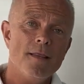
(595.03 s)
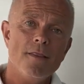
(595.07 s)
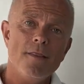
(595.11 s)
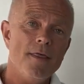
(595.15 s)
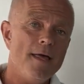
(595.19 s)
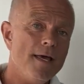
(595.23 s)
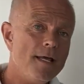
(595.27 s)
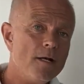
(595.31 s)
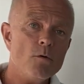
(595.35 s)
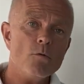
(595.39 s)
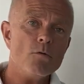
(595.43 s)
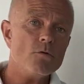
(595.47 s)

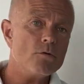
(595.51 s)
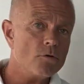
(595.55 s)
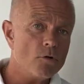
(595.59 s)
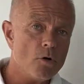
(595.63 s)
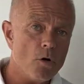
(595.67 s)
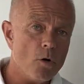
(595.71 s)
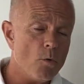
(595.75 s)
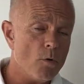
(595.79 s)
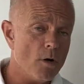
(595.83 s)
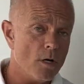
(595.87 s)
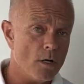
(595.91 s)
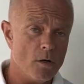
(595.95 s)
they don't
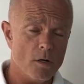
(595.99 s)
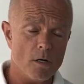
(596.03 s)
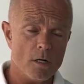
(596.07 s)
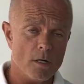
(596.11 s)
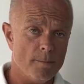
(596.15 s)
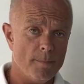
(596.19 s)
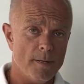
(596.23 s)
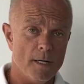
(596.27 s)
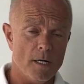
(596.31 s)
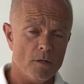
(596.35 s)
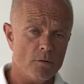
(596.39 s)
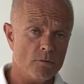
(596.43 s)
know a lot
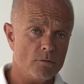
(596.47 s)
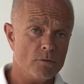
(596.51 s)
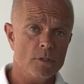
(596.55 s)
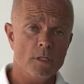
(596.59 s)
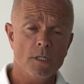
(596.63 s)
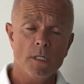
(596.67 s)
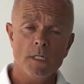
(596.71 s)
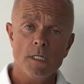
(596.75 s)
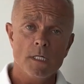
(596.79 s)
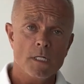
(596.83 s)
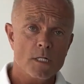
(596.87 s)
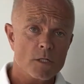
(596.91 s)

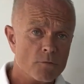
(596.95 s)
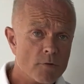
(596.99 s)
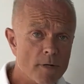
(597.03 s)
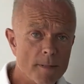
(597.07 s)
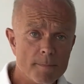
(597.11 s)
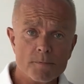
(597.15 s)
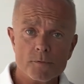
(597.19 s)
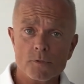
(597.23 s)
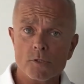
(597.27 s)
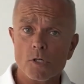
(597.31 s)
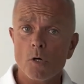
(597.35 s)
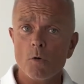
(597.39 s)
about
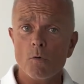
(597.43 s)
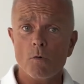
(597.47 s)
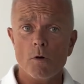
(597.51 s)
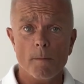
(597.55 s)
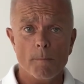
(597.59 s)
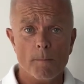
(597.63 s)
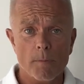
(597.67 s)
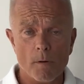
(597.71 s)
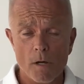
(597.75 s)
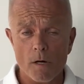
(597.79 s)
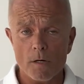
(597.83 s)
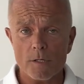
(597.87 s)
crypto
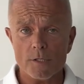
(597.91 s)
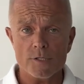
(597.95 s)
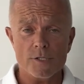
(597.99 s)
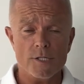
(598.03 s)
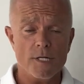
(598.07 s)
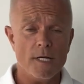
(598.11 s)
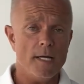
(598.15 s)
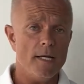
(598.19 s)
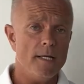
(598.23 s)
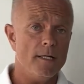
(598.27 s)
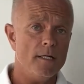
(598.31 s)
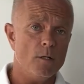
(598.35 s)
or
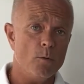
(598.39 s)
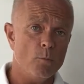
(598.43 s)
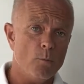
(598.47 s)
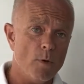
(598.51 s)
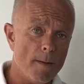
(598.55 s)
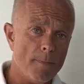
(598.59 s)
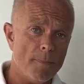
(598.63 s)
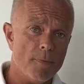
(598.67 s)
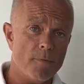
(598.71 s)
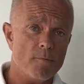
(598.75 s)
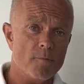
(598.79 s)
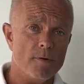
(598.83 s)
blockchain or
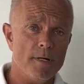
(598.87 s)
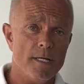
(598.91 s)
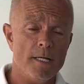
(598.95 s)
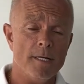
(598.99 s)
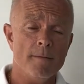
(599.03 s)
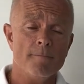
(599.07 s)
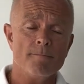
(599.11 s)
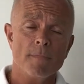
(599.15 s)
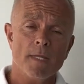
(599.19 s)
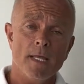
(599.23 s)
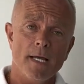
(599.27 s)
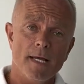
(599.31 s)

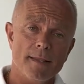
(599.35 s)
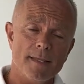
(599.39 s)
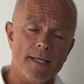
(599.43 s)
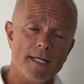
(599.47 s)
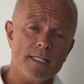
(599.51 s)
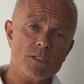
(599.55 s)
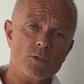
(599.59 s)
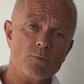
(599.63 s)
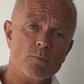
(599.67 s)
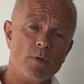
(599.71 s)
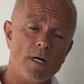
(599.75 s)
Web3, and that's